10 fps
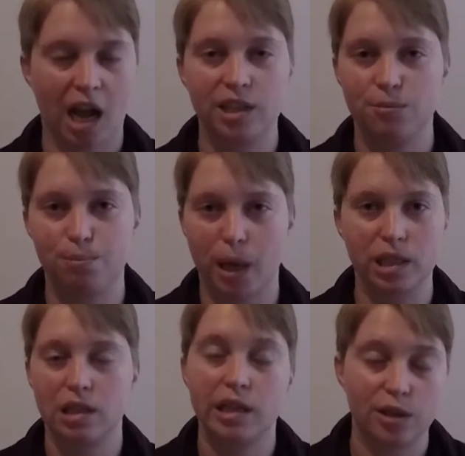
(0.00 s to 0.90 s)
I
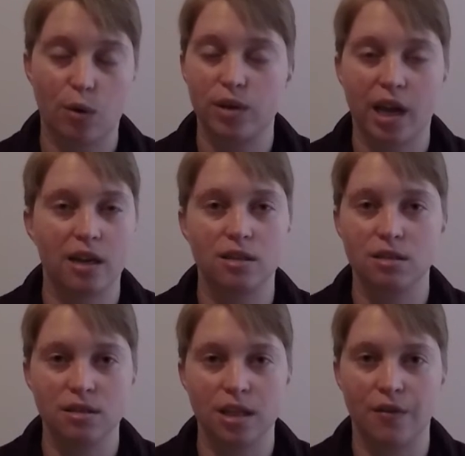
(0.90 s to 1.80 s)
basically don't
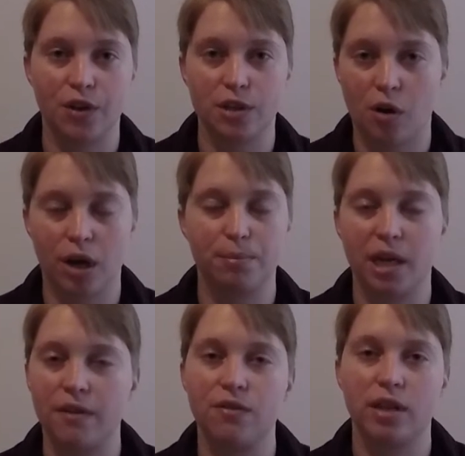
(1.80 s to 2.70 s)
care if you know I'm
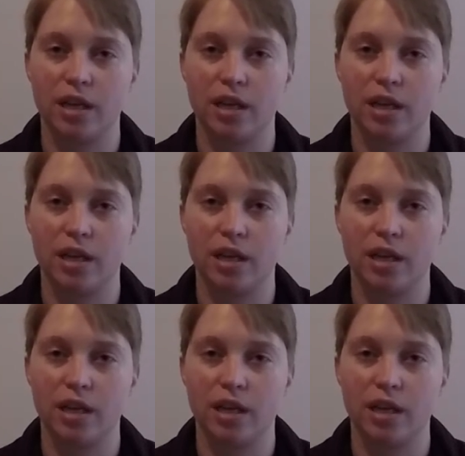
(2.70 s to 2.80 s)
deaf